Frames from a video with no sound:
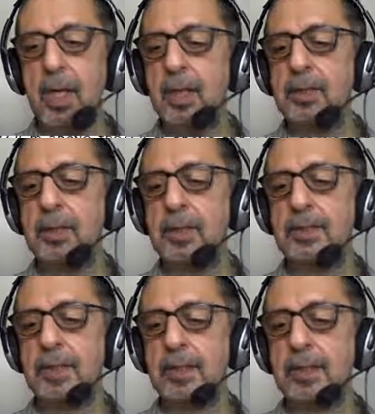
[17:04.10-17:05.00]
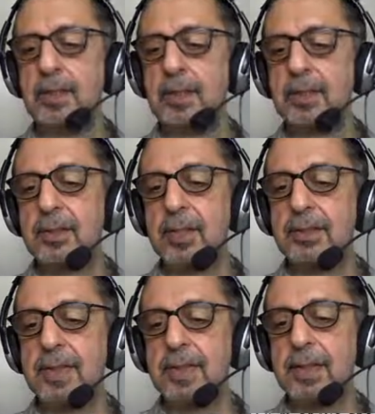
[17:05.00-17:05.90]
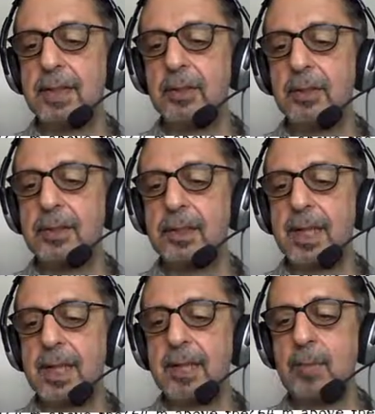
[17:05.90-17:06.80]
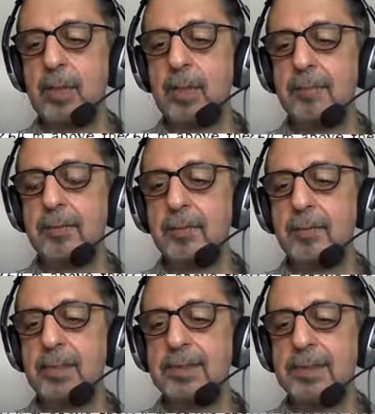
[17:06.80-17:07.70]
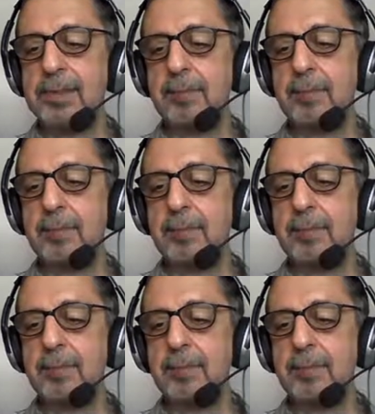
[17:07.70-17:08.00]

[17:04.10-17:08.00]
The thrust acting on the tank bottom from the sea